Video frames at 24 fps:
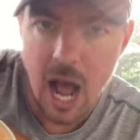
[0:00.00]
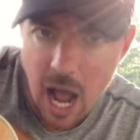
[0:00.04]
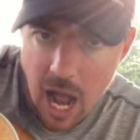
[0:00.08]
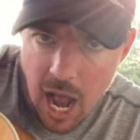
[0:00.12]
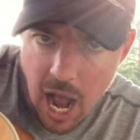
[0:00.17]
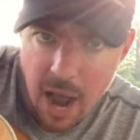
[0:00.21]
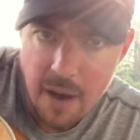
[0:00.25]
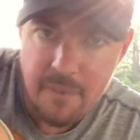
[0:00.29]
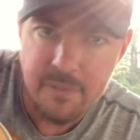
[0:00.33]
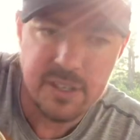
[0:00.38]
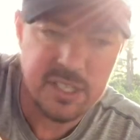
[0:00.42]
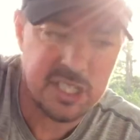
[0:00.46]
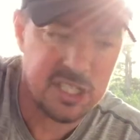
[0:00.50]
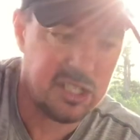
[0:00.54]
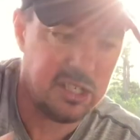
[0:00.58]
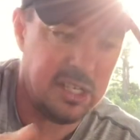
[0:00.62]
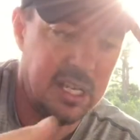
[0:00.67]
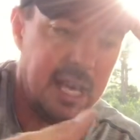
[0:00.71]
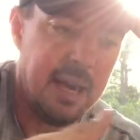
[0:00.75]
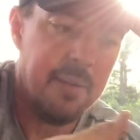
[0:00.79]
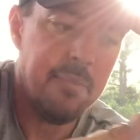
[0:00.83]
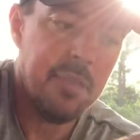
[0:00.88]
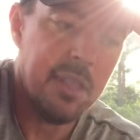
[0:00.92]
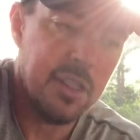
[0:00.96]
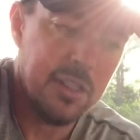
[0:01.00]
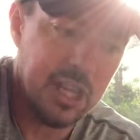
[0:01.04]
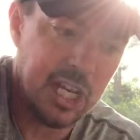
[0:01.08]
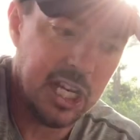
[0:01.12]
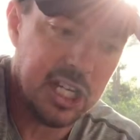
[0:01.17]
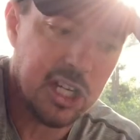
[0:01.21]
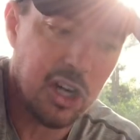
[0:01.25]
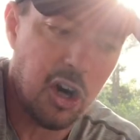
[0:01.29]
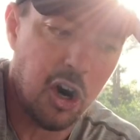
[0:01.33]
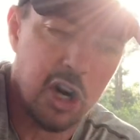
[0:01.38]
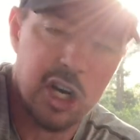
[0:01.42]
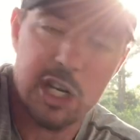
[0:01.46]
obviously the
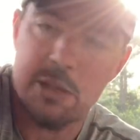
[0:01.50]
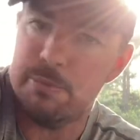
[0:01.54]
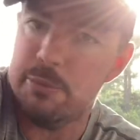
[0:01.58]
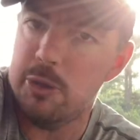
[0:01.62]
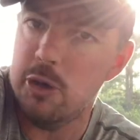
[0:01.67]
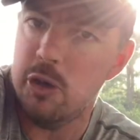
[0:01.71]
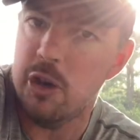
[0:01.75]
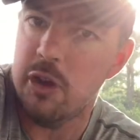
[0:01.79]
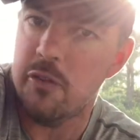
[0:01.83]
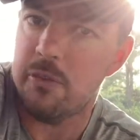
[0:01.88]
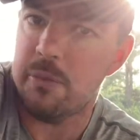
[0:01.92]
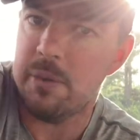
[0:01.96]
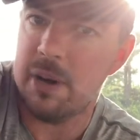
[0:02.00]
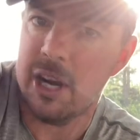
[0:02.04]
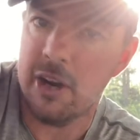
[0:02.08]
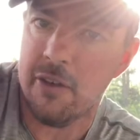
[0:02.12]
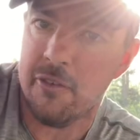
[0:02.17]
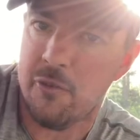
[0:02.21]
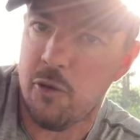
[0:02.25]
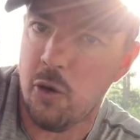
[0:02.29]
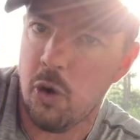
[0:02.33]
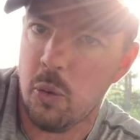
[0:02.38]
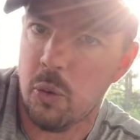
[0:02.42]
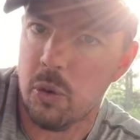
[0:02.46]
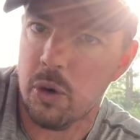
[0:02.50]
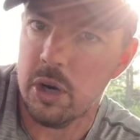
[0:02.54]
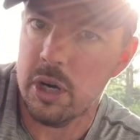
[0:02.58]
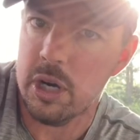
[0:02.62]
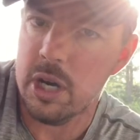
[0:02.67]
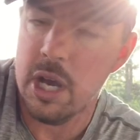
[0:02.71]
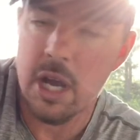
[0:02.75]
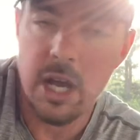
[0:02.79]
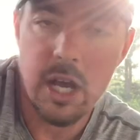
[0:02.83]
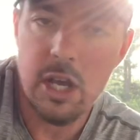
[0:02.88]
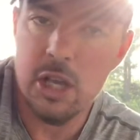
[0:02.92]
guitar is muted from here forward,